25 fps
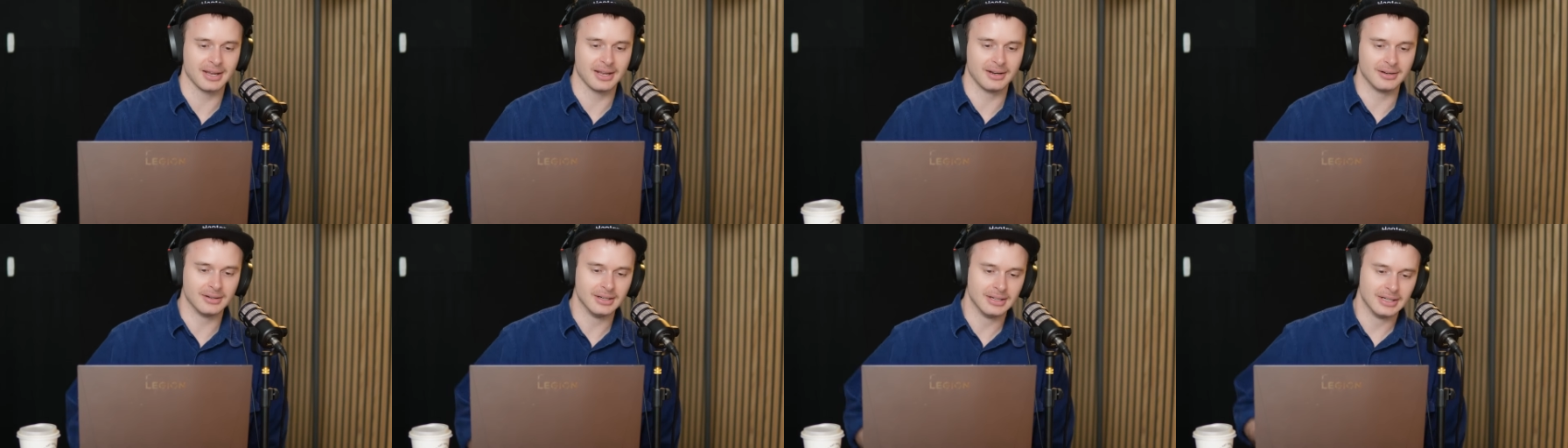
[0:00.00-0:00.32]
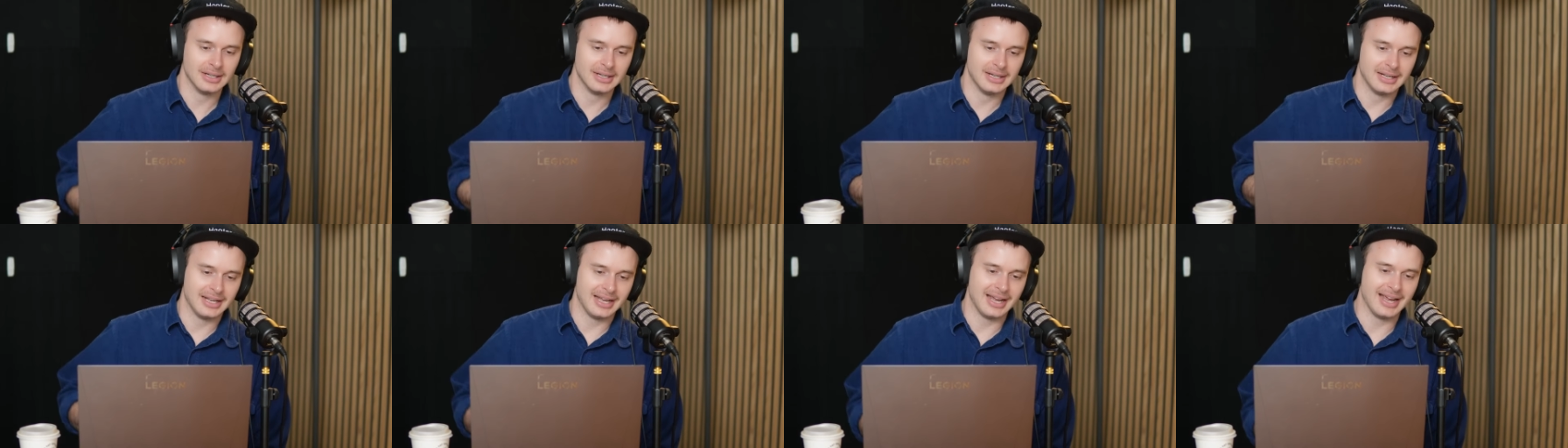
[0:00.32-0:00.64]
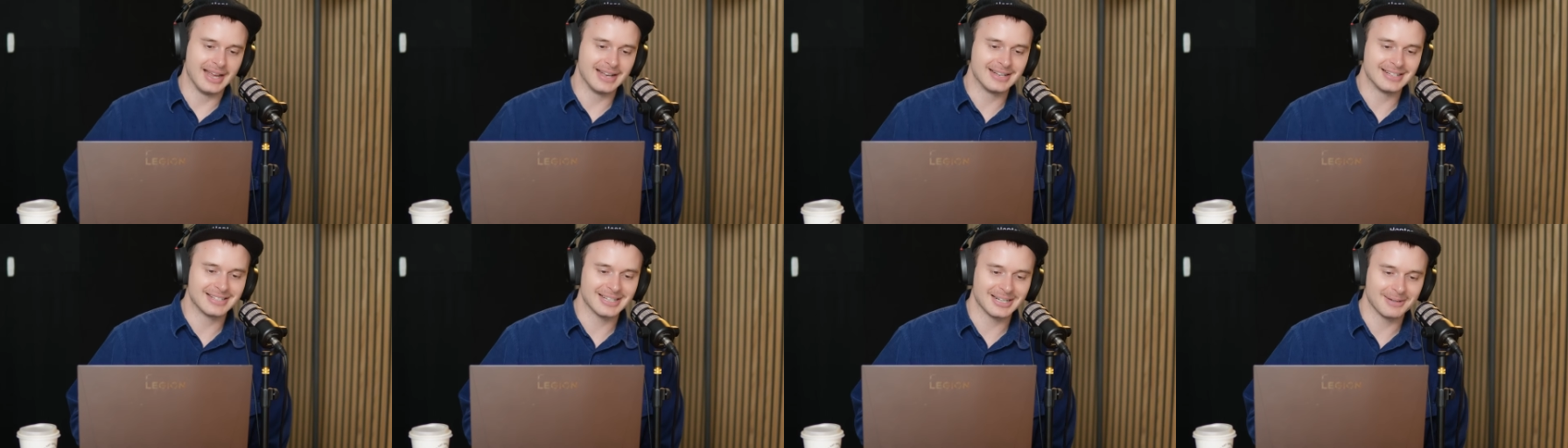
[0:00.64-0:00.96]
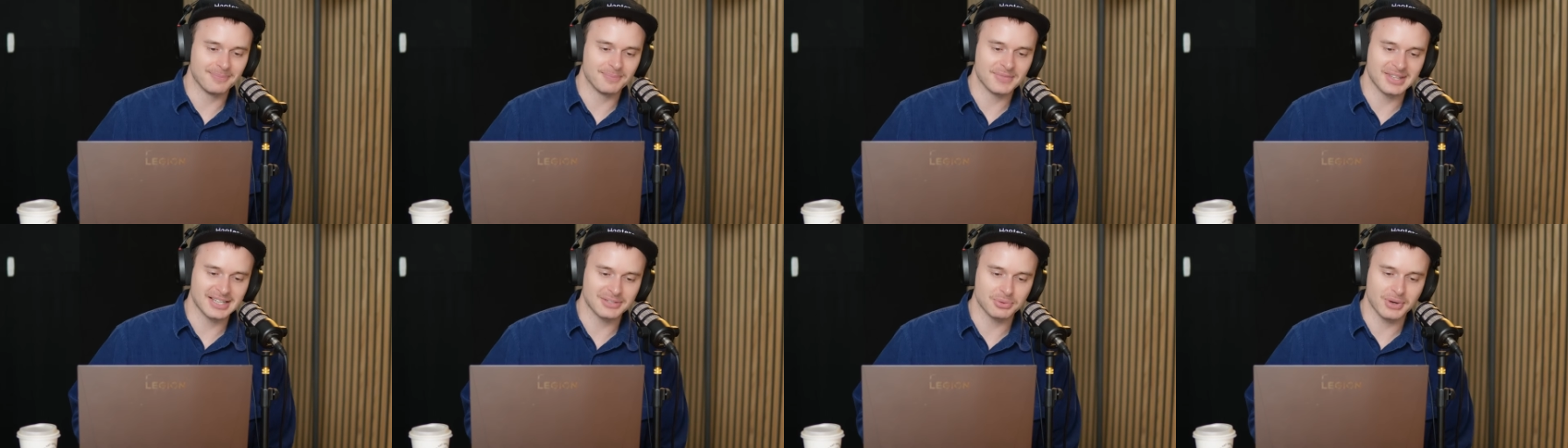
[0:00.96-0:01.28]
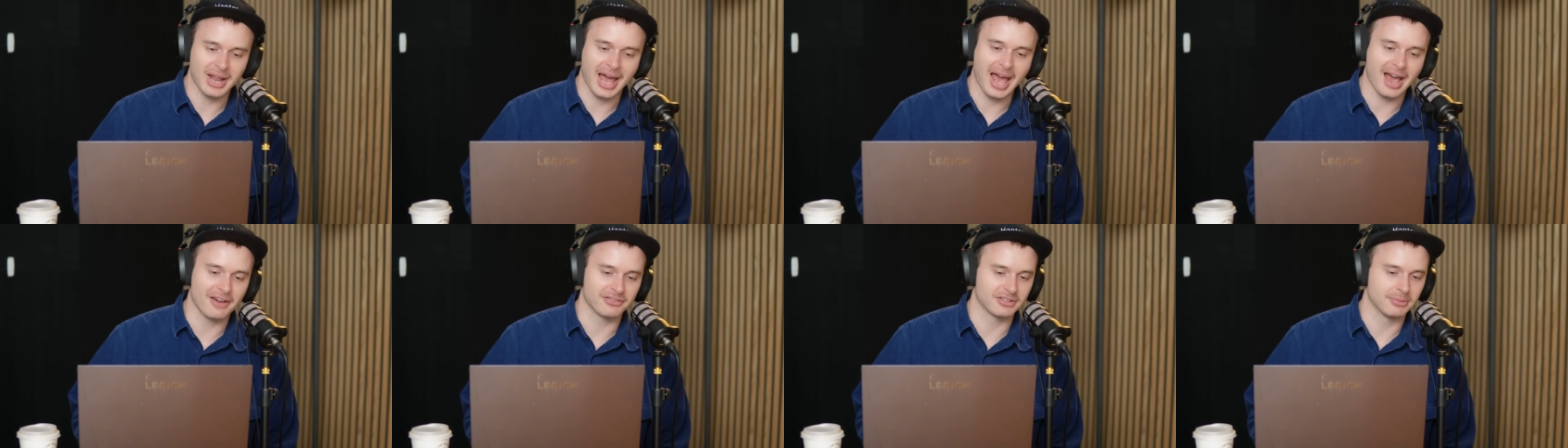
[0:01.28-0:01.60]
and this
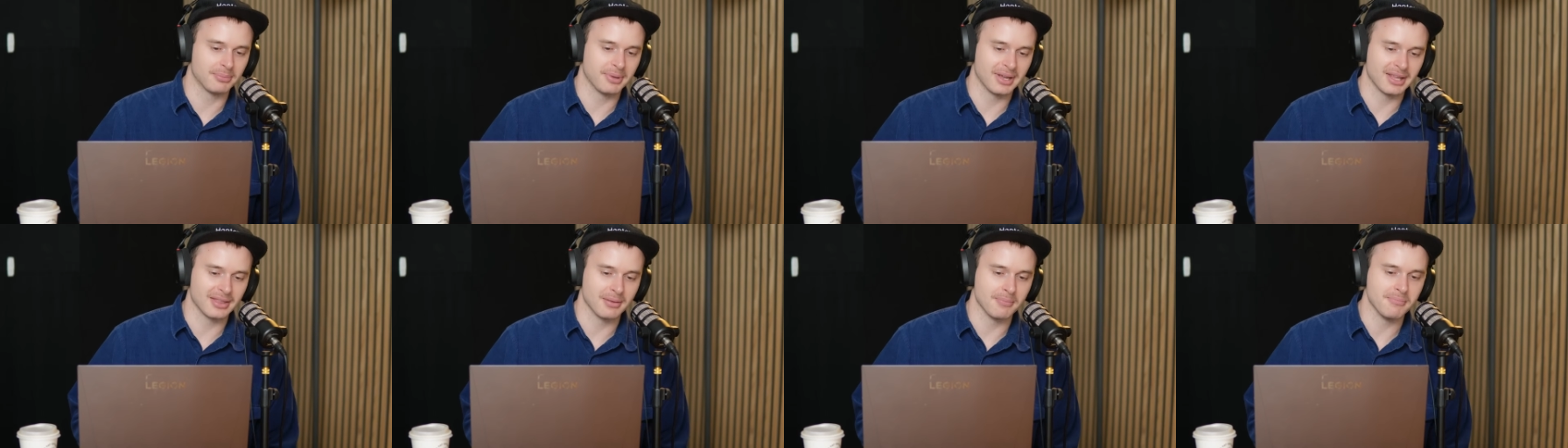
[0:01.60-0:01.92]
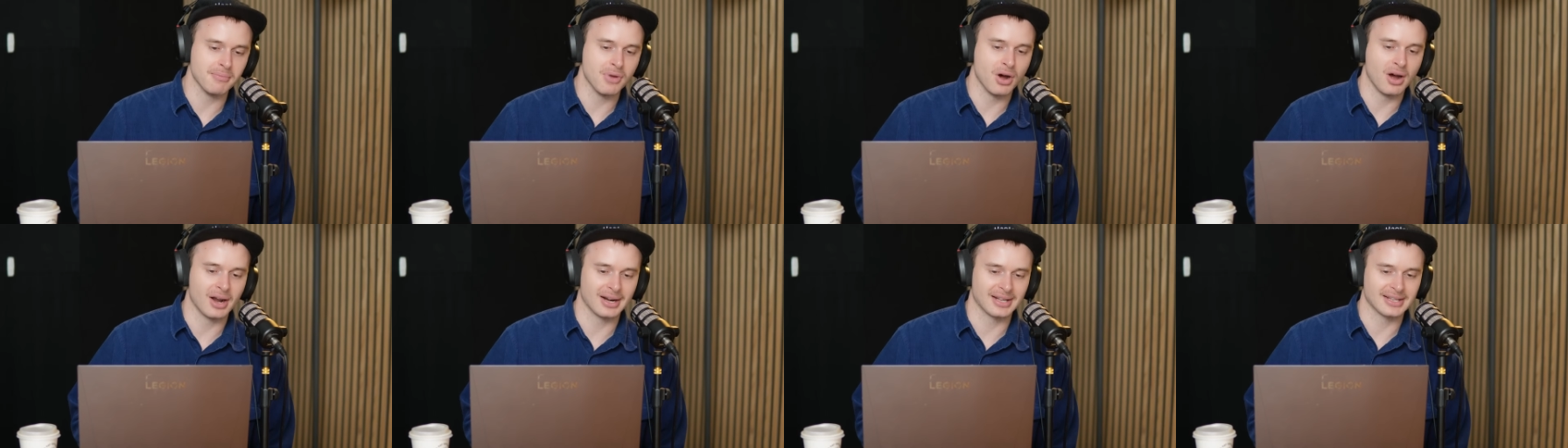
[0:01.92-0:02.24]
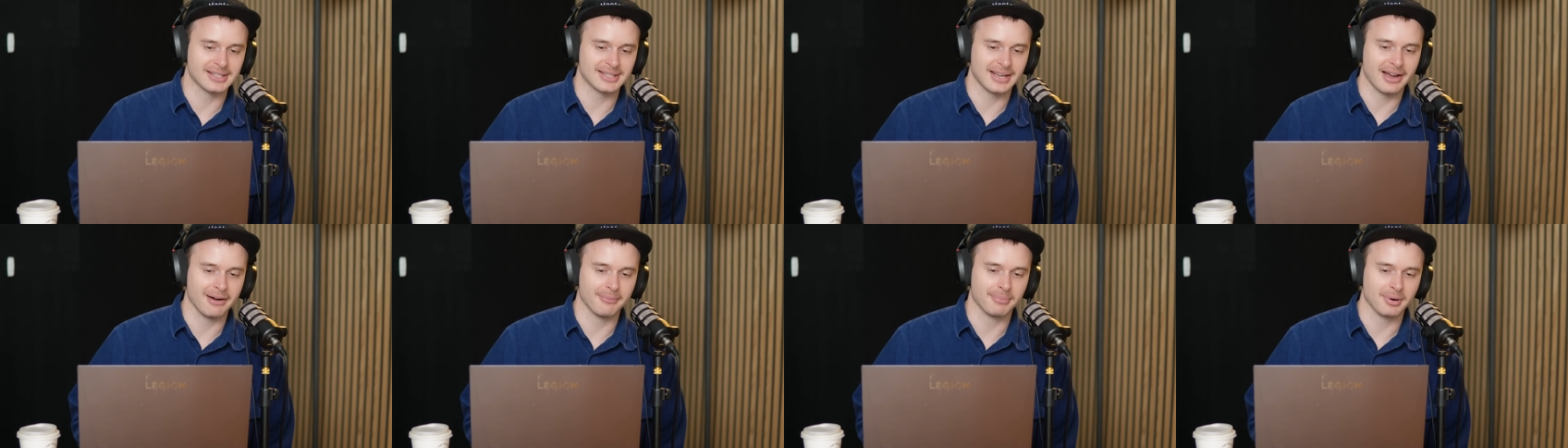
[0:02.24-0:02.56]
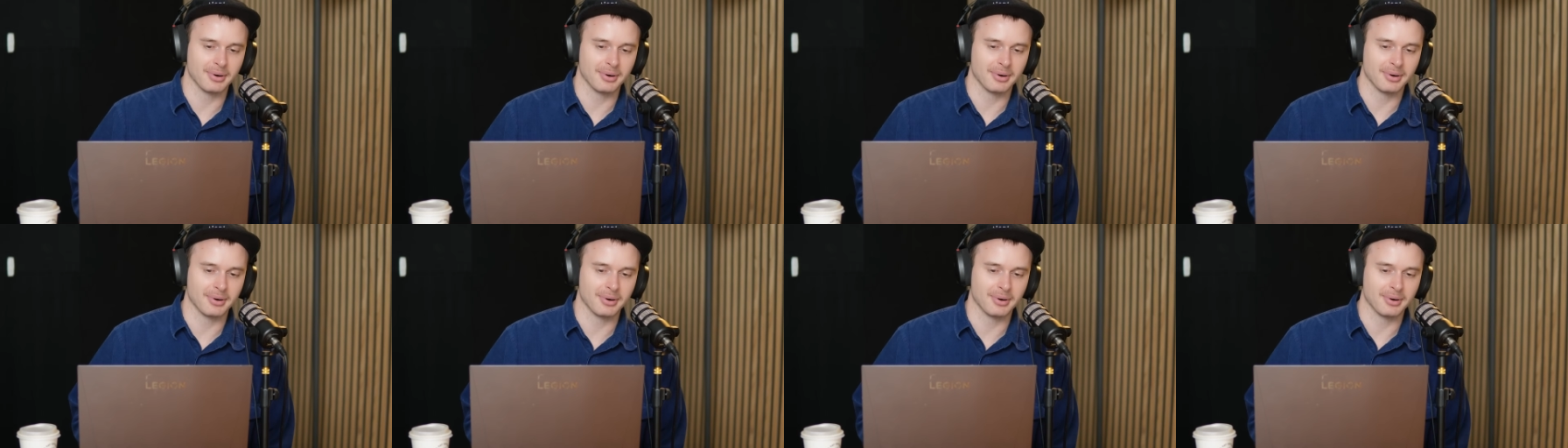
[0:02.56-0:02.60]
would have to be the mining sale